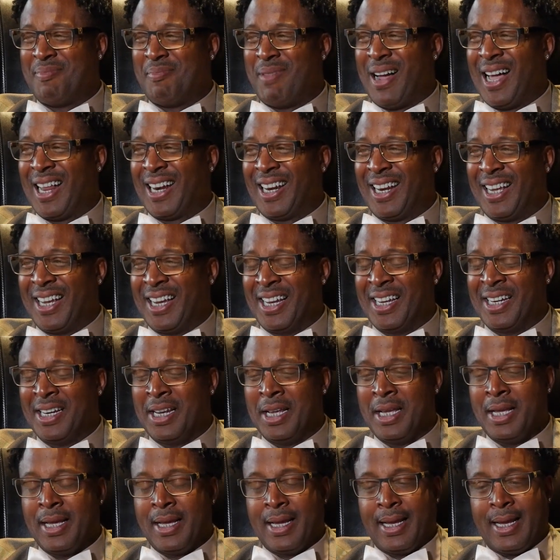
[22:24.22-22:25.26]
in my lane.
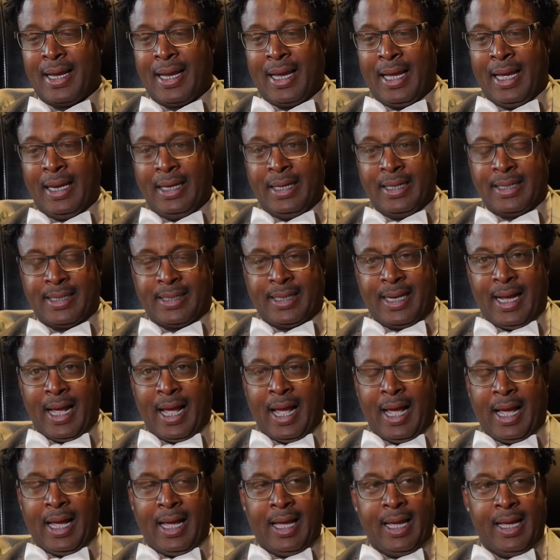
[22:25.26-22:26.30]
And this
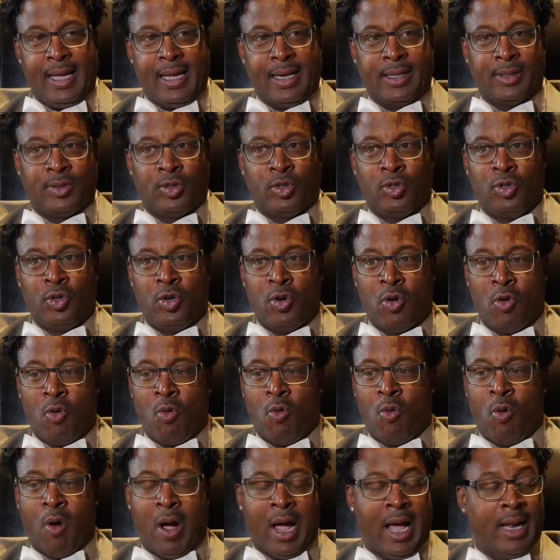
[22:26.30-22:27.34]
guy has
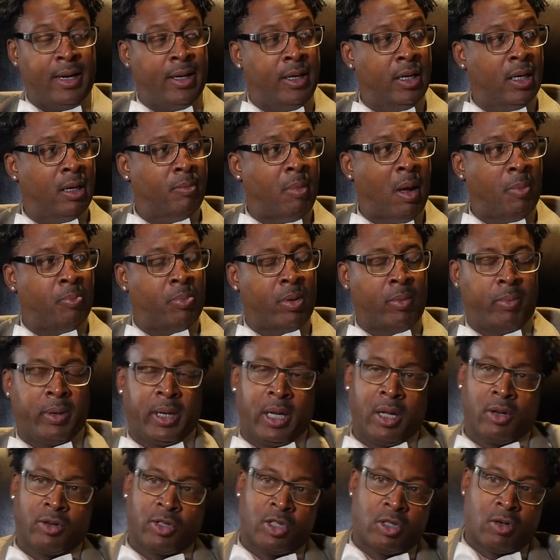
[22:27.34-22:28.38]
no idea about public
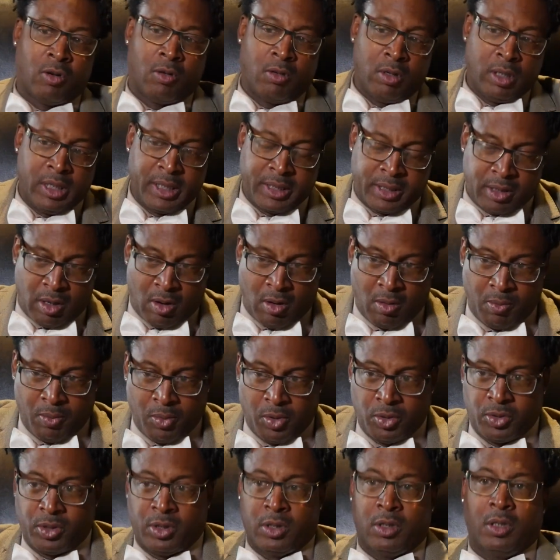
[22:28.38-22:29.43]
health. So it's
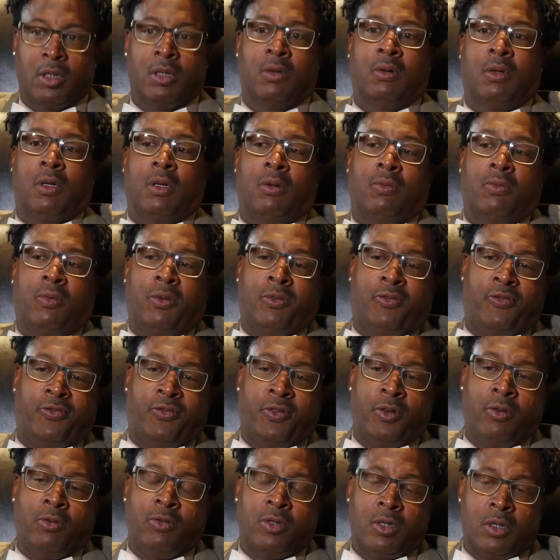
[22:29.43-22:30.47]
almost a
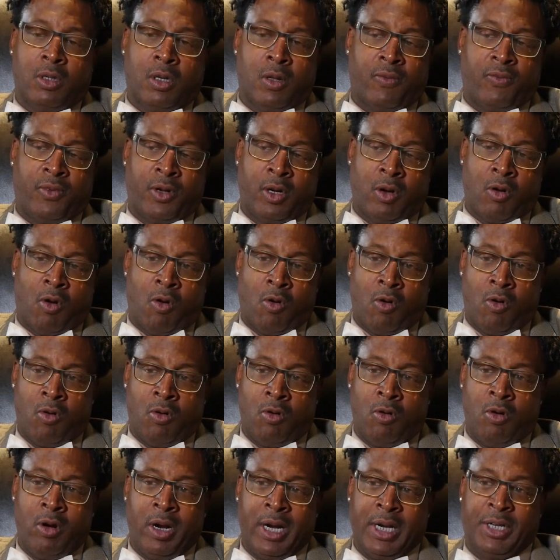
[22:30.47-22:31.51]
refute of the
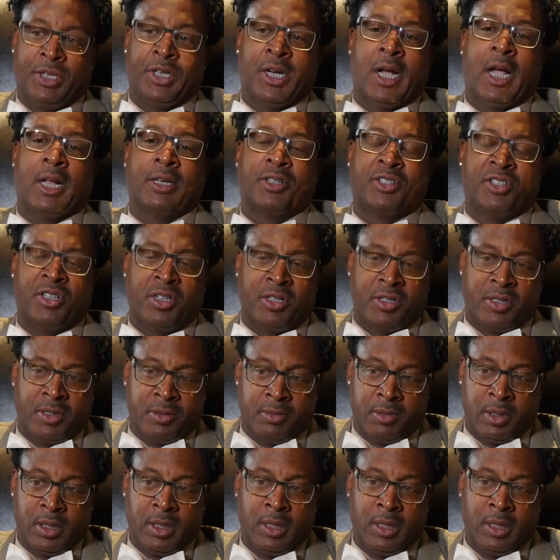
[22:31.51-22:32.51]
whole entire system.